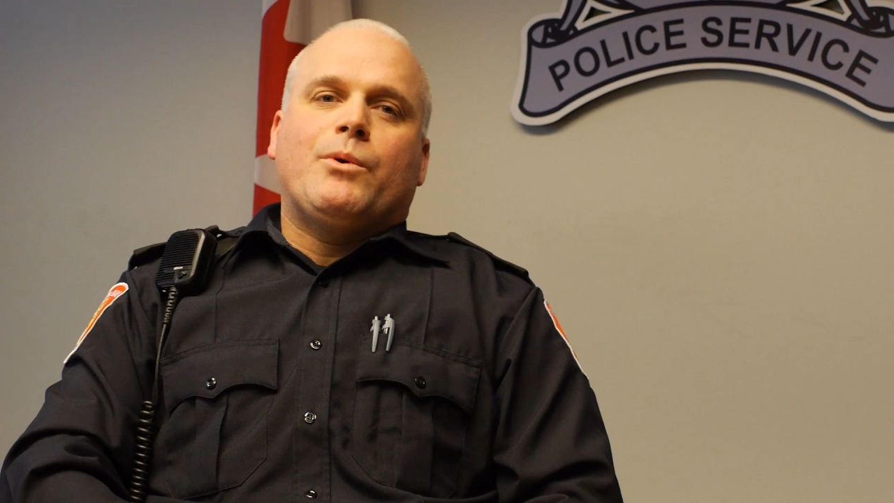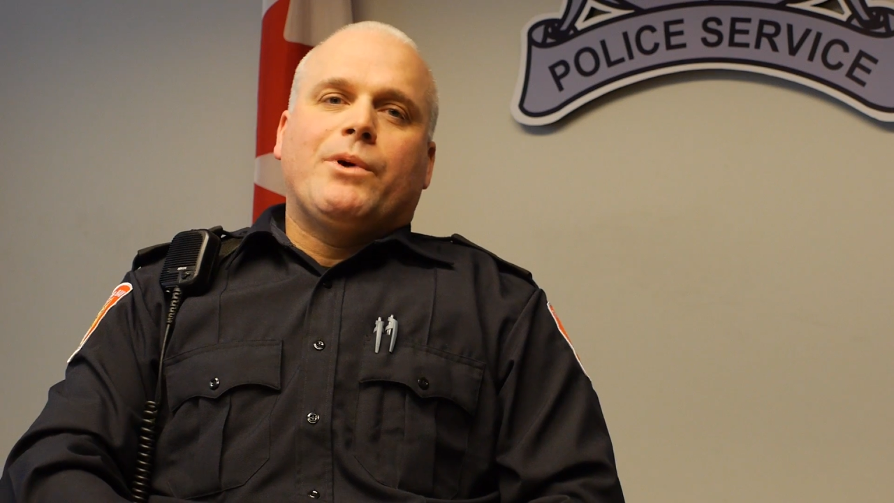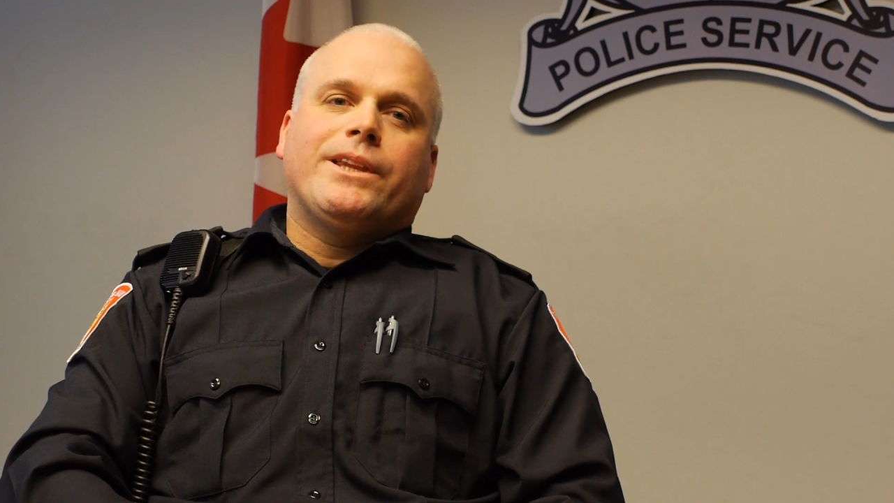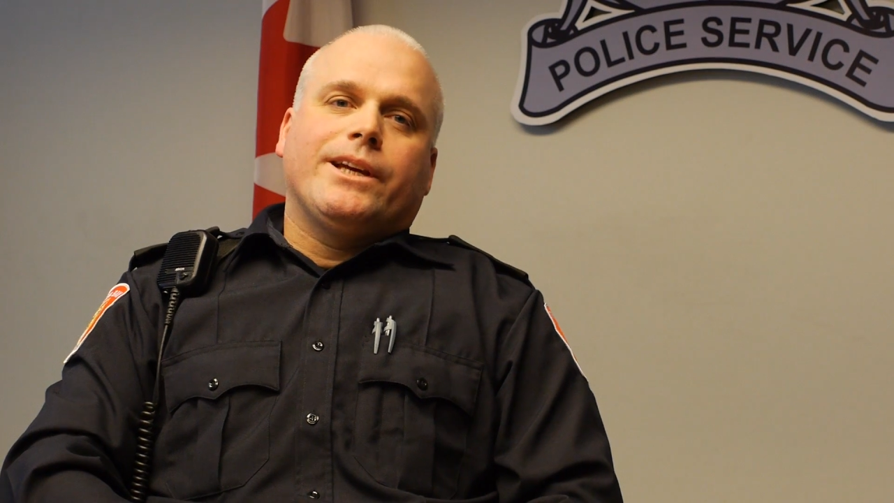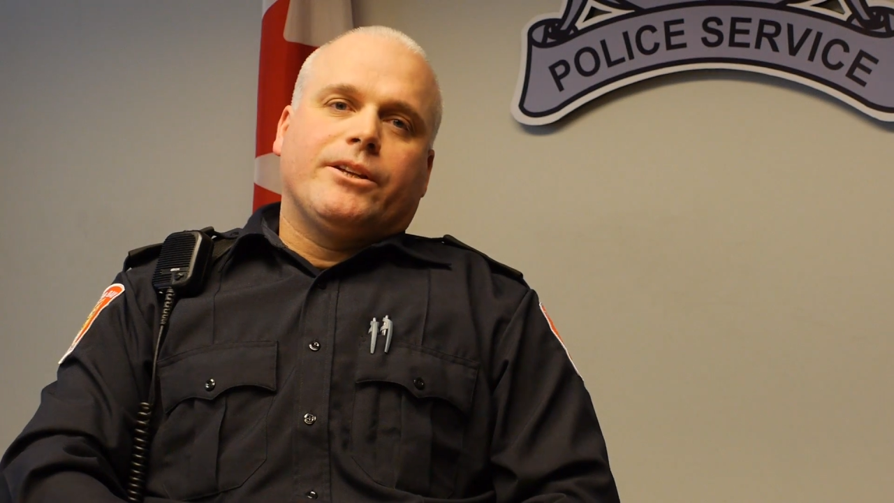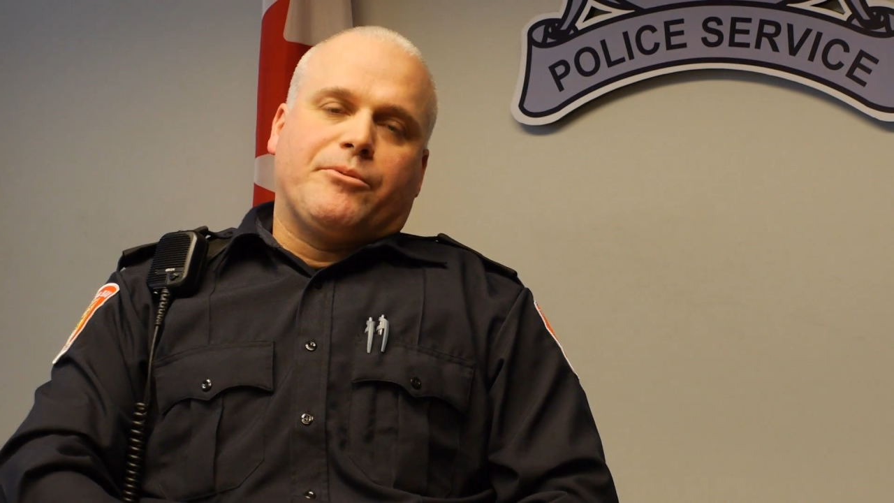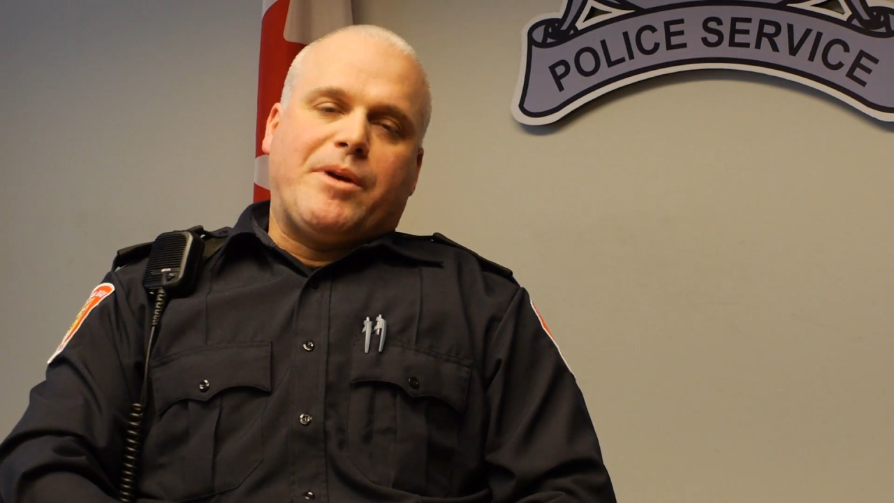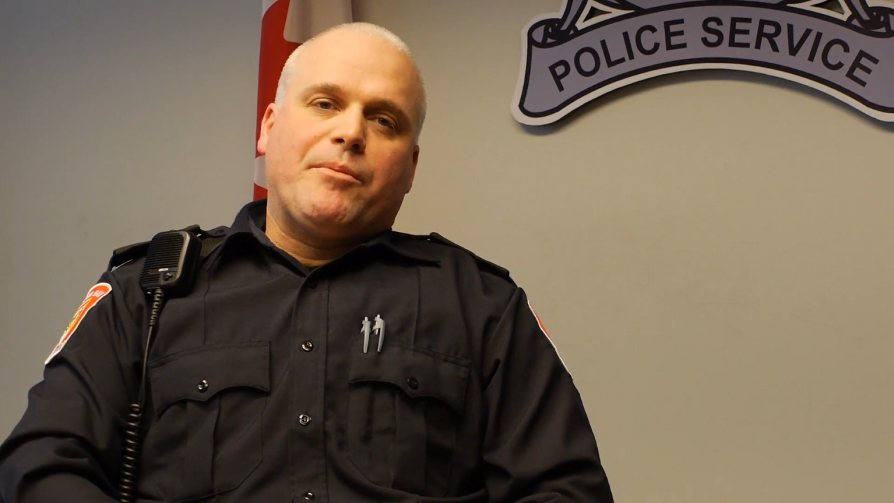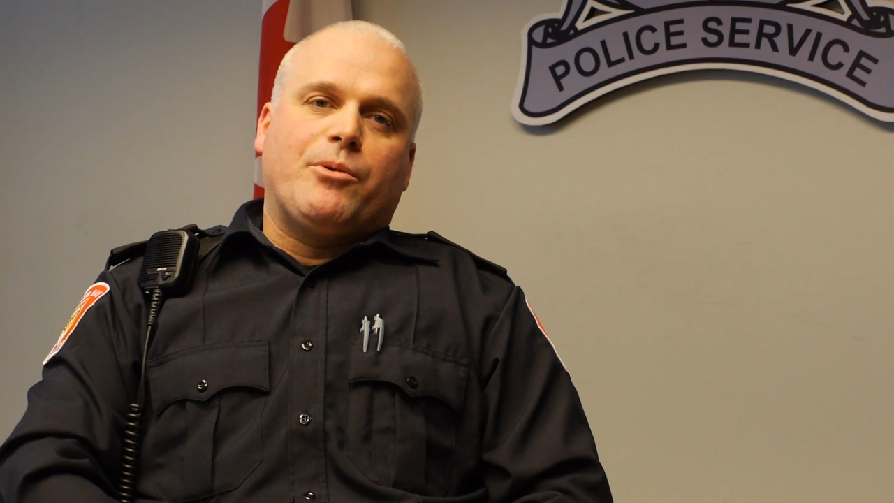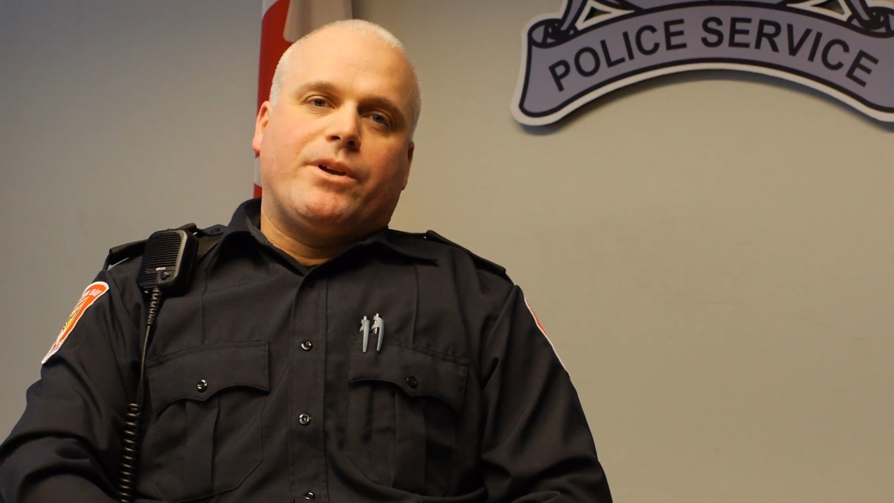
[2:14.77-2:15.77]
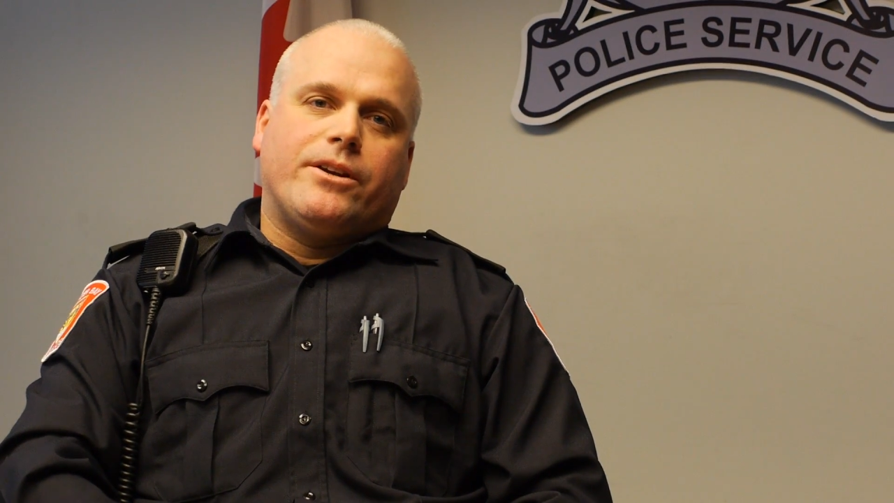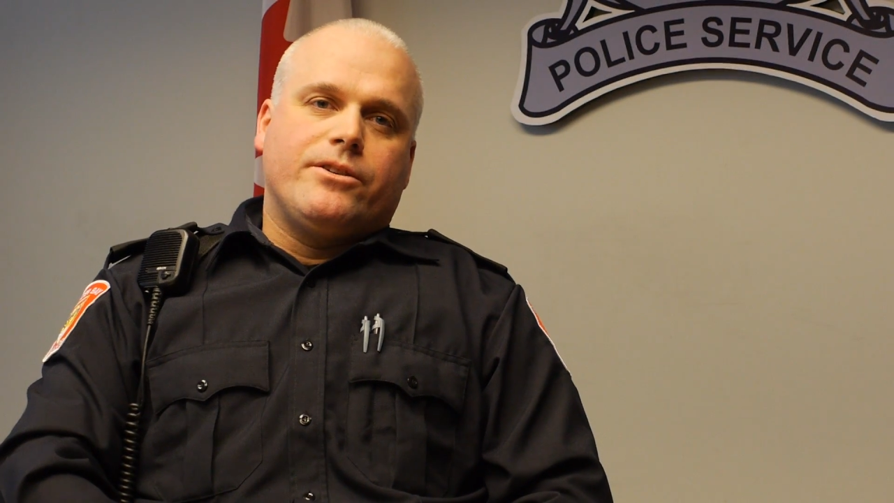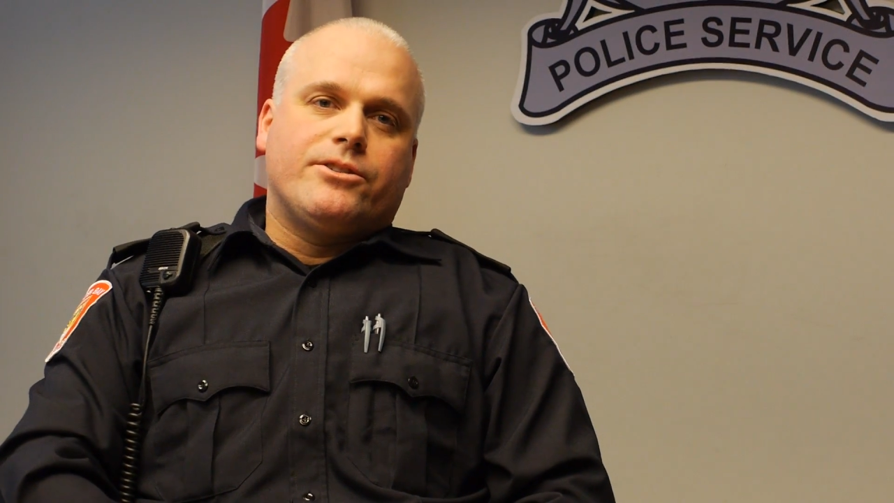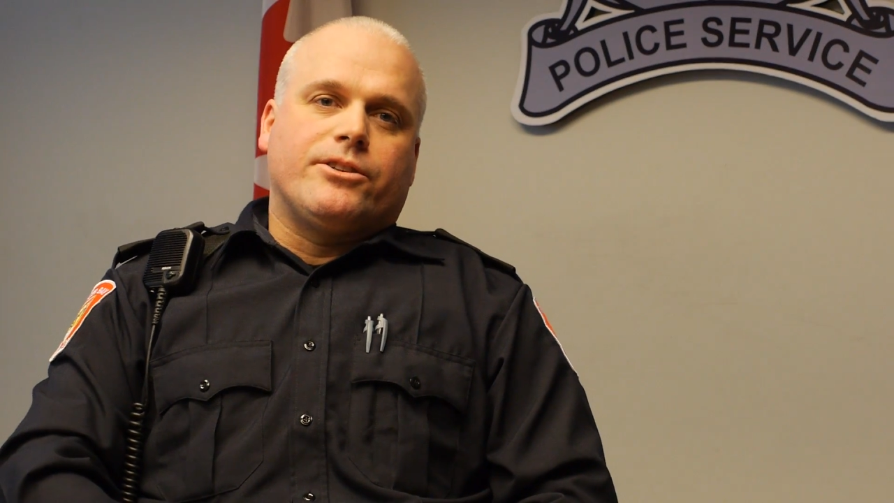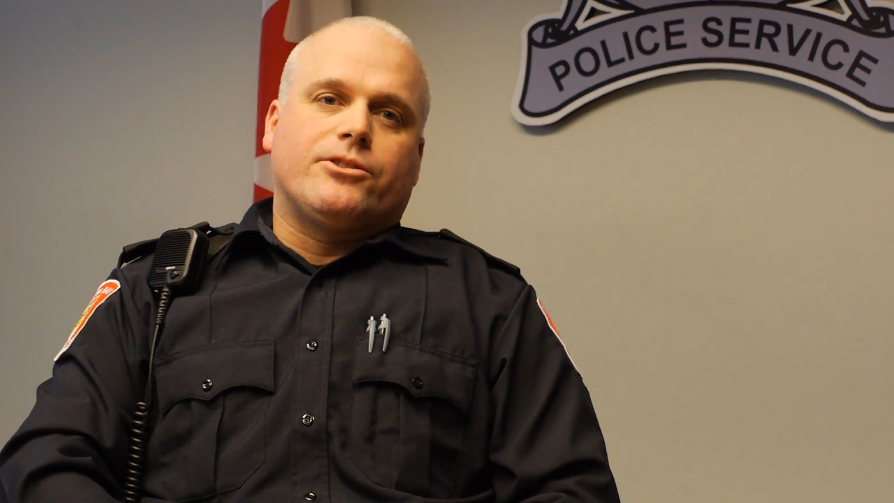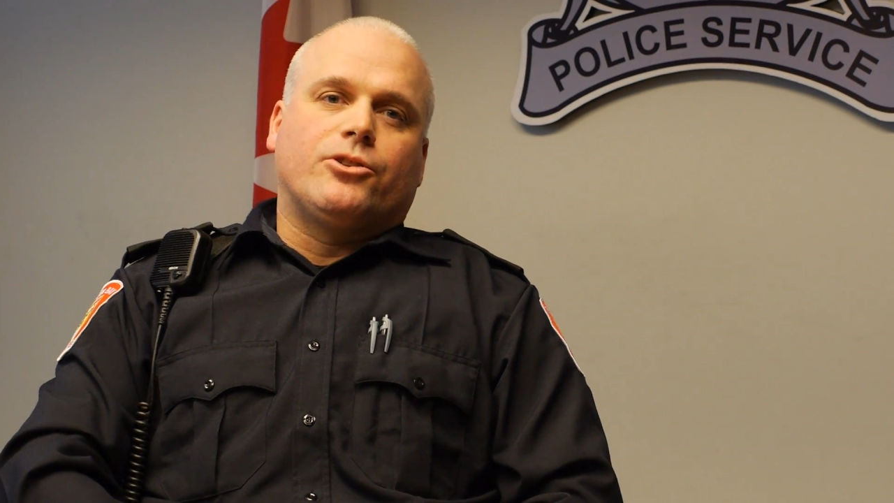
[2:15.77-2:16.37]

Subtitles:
One thing to remember when you're using